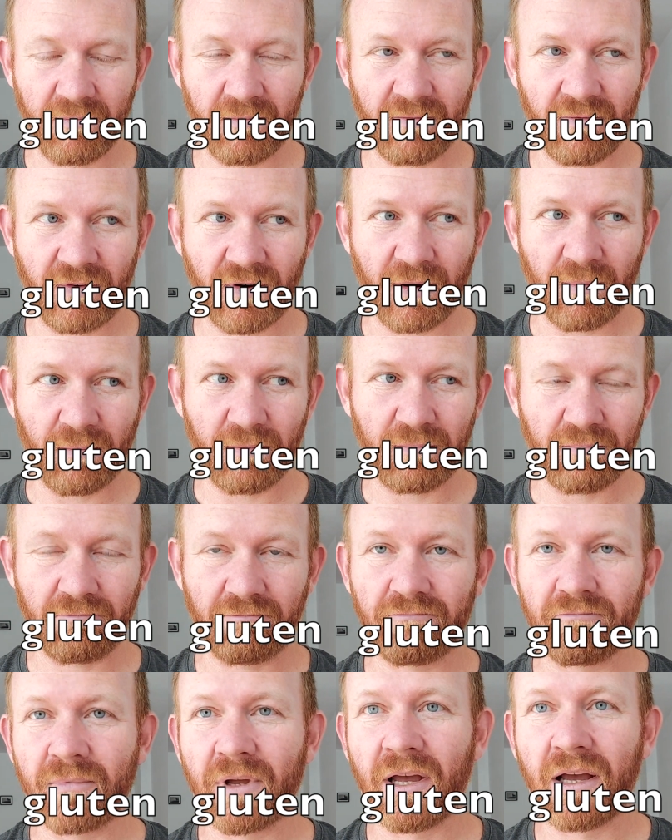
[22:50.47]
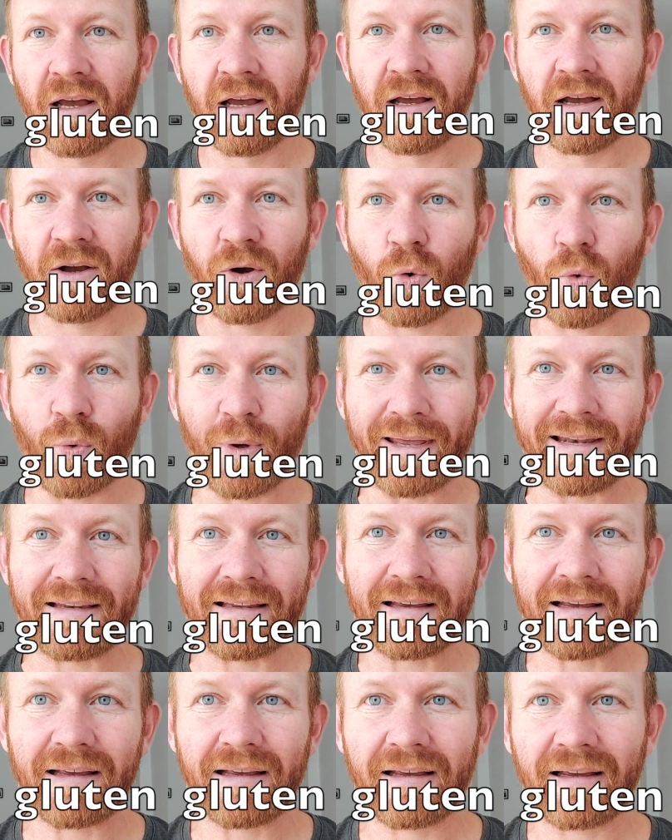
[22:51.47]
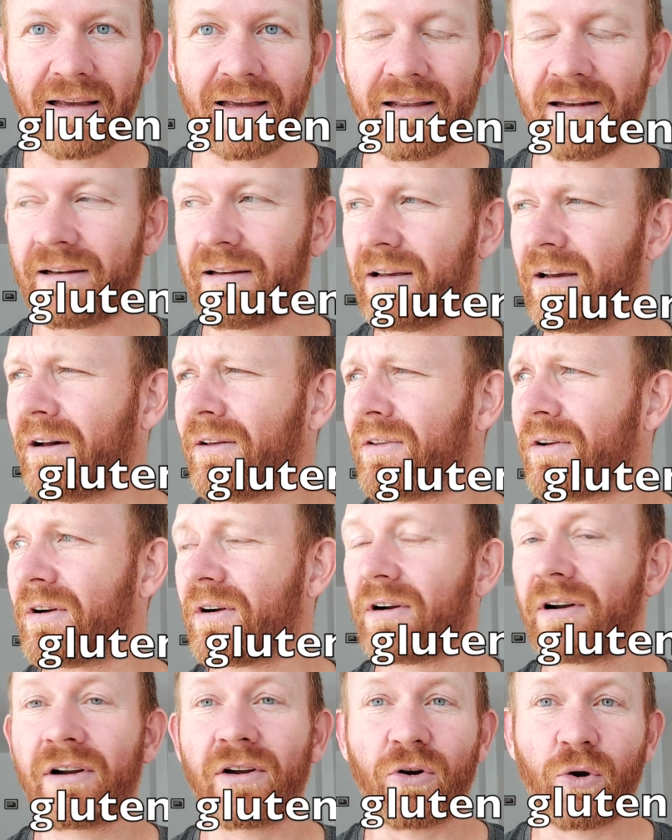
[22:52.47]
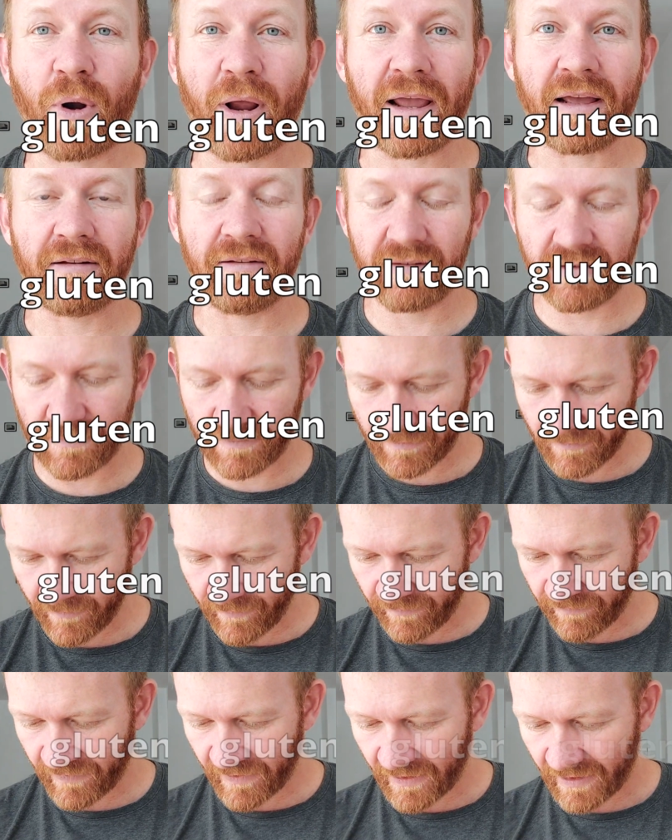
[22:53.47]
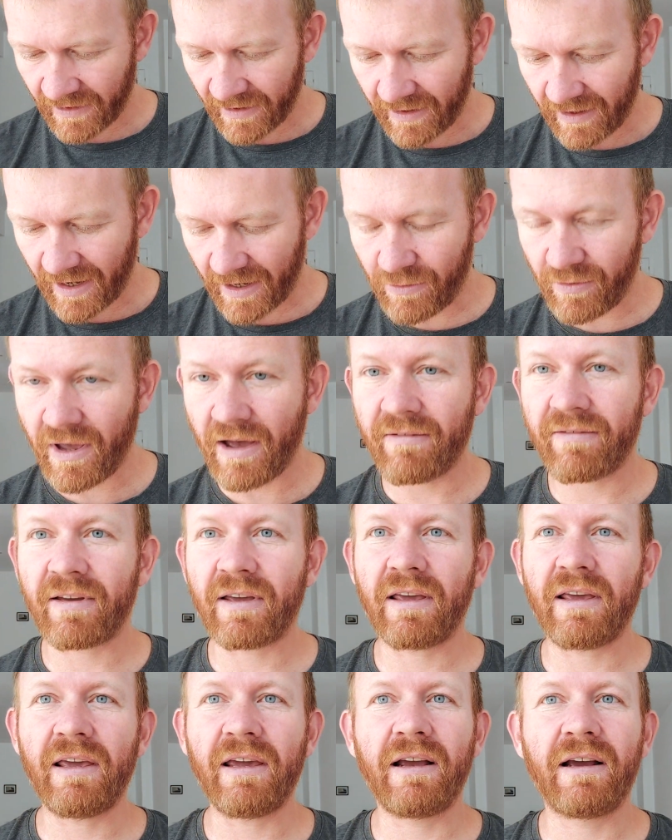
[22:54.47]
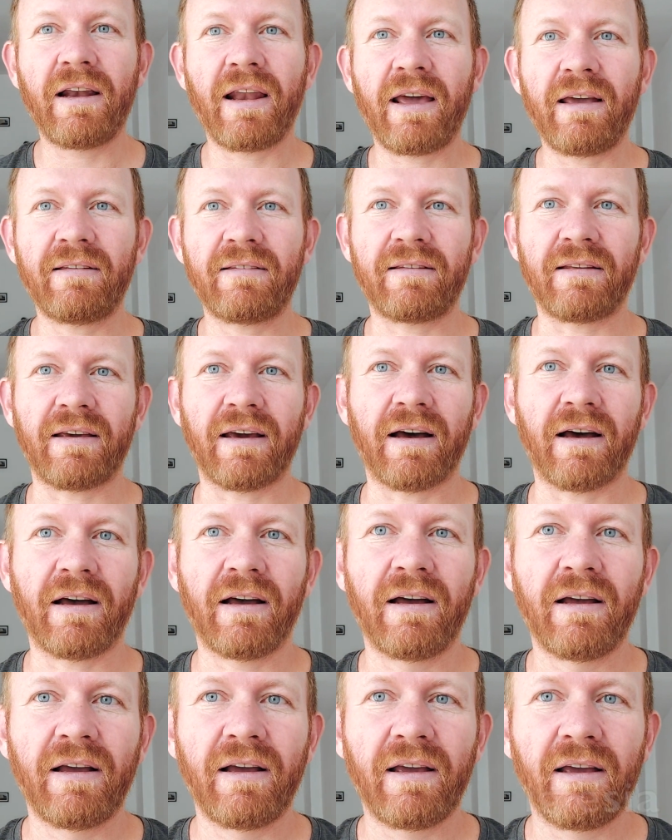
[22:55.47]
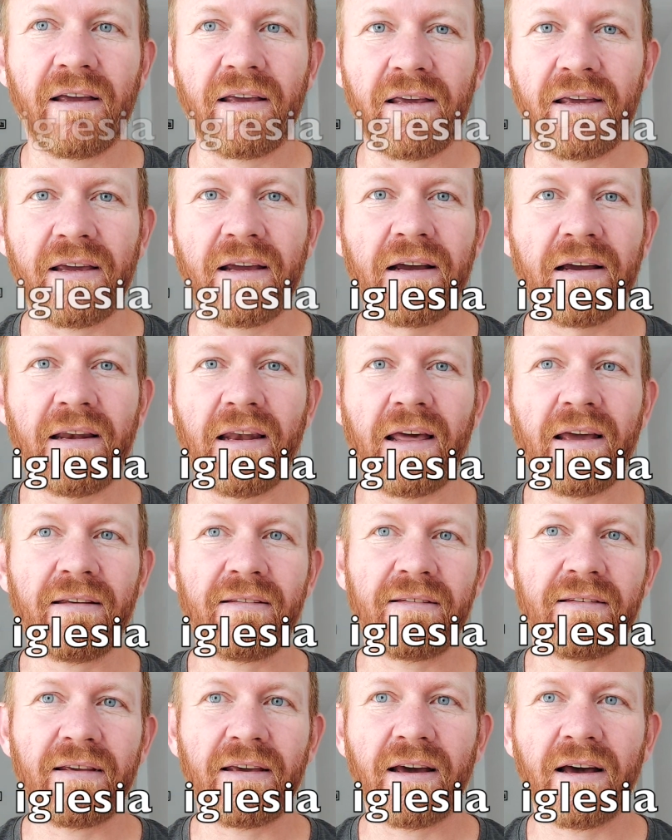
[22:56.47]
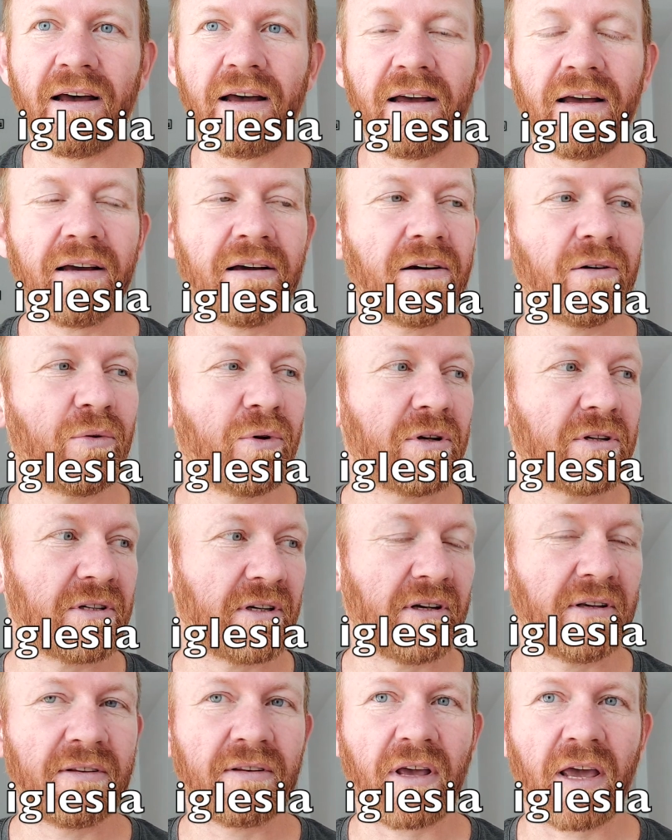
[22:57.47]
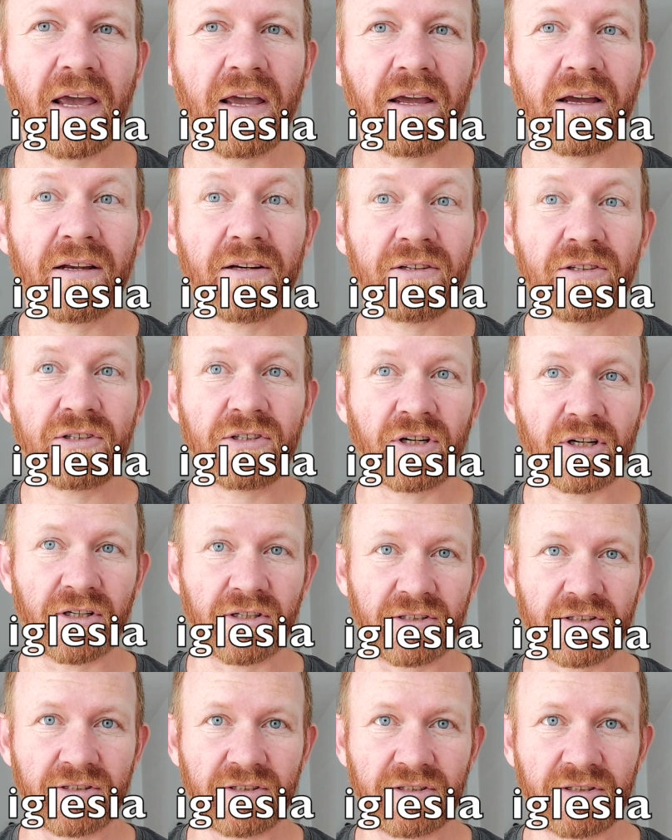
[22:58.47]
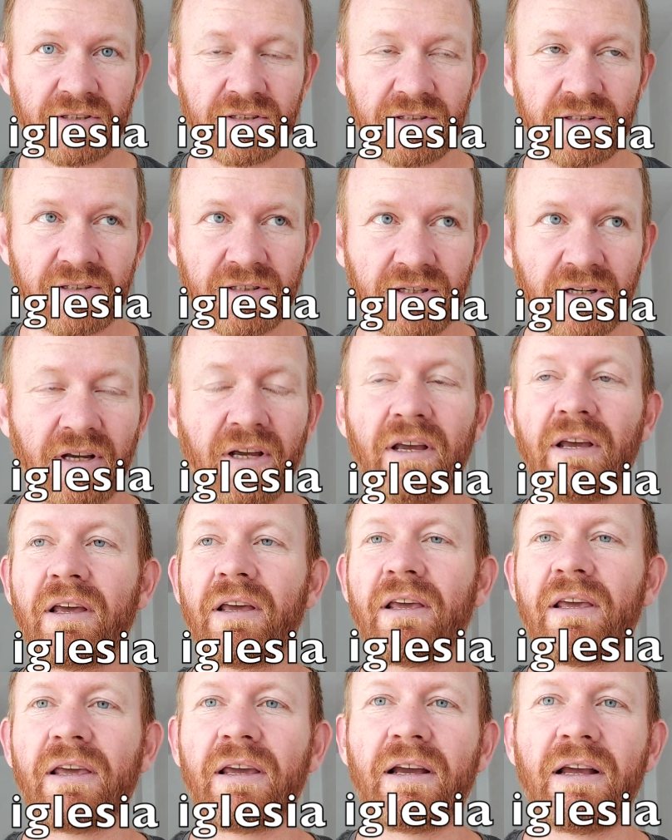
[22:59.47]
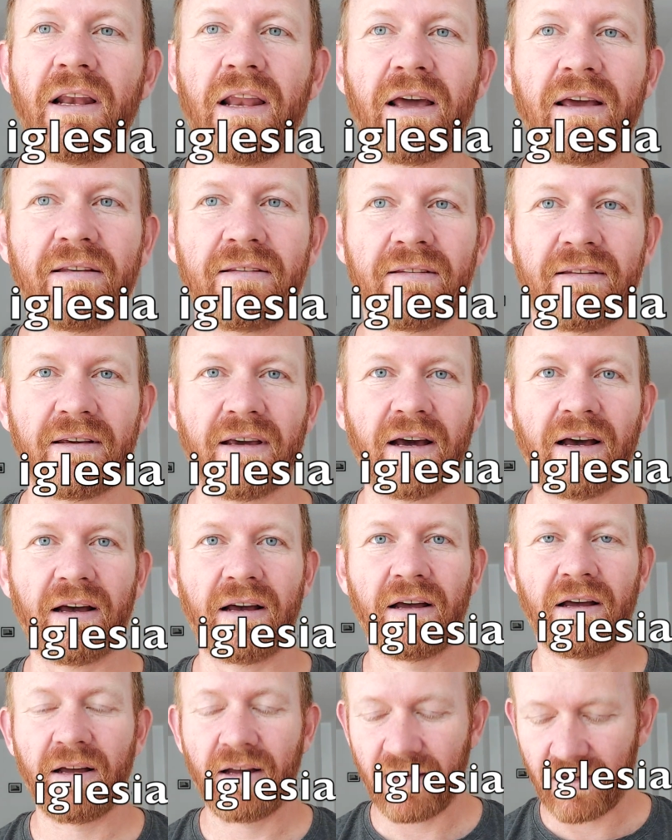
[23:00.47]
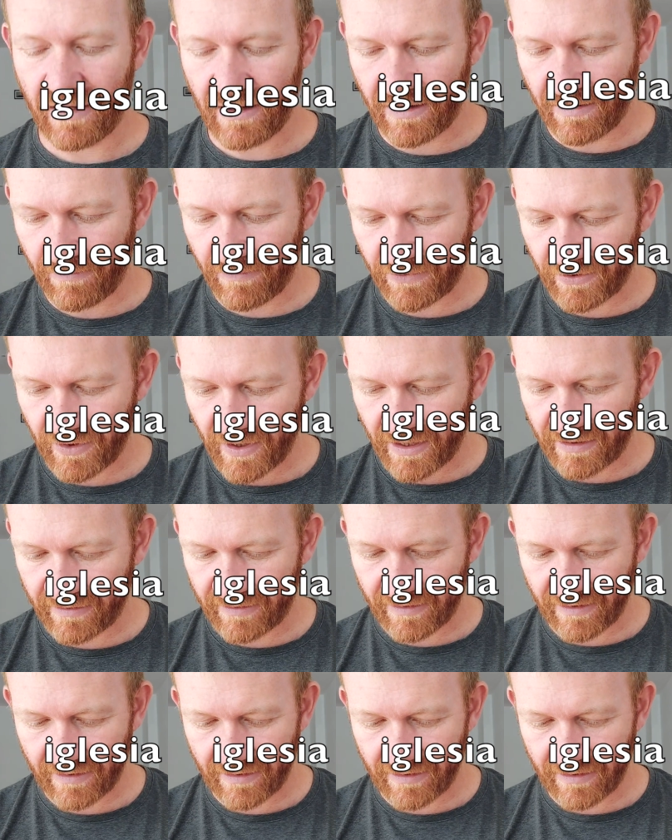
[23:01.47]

from wheat and other grains. And we have iglesia. Iglesia, which is a church. Iglesia. So that's